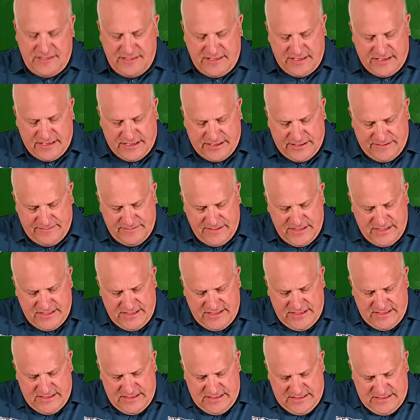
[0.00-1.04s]
So
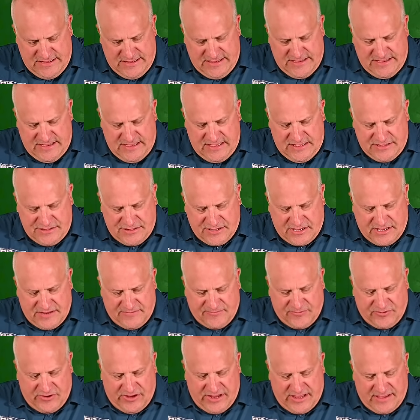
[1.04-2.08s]

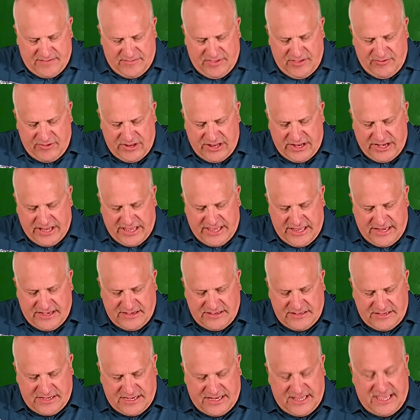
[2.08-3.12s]
good for him. He went out
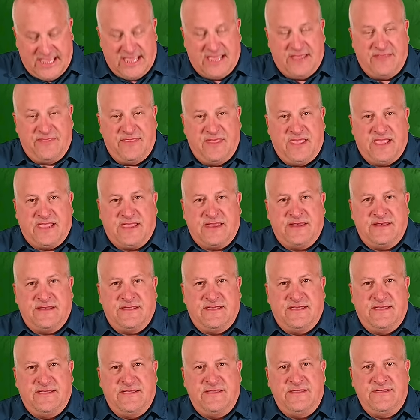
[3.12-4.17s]
again today, I think,
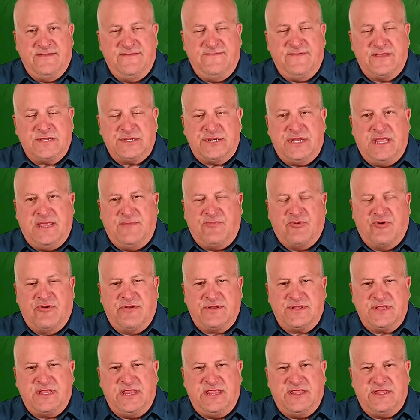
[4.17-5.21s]
and fished deeper
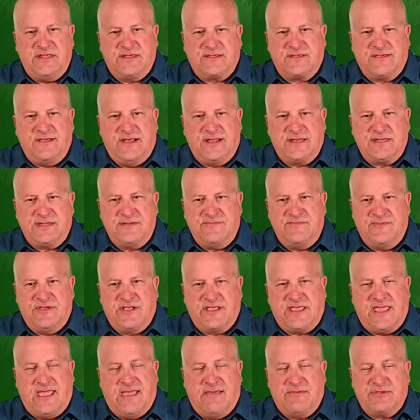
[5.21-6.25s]
and said he just caught some
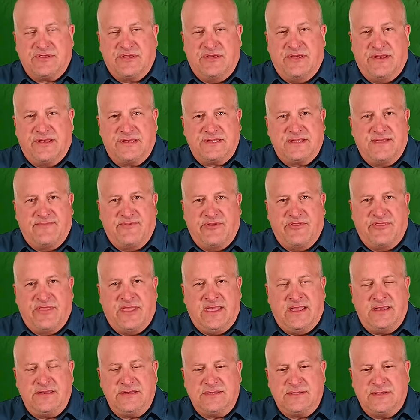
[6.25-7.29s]
cabazon and stuff like
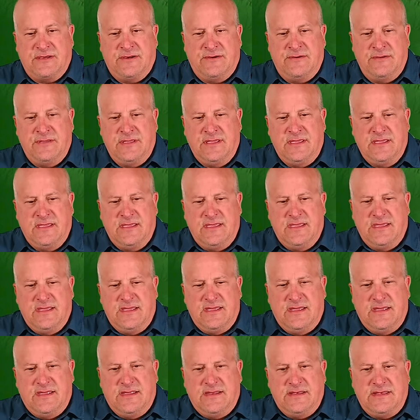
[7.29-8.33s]
that. So
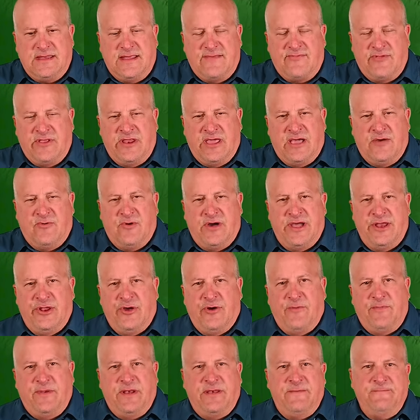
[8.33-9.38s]
definitely not wide
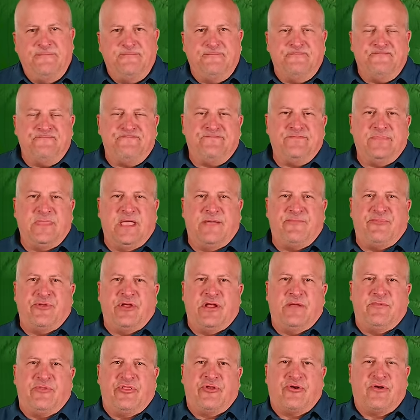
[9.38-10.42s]
open up
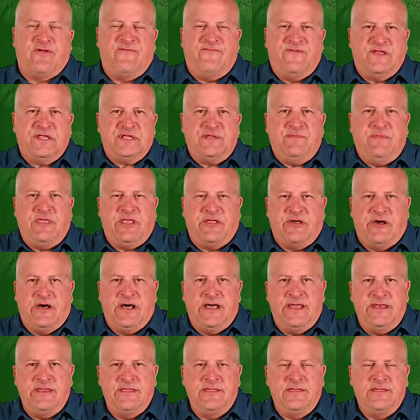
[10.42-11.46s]
there, but there are fish to be
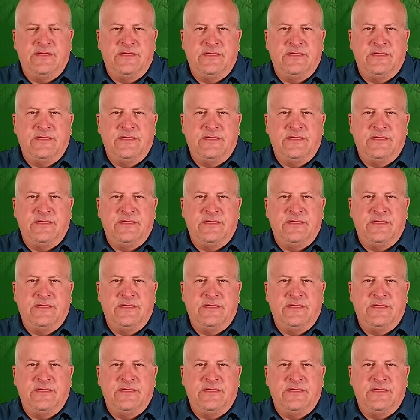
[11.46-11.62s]
caught.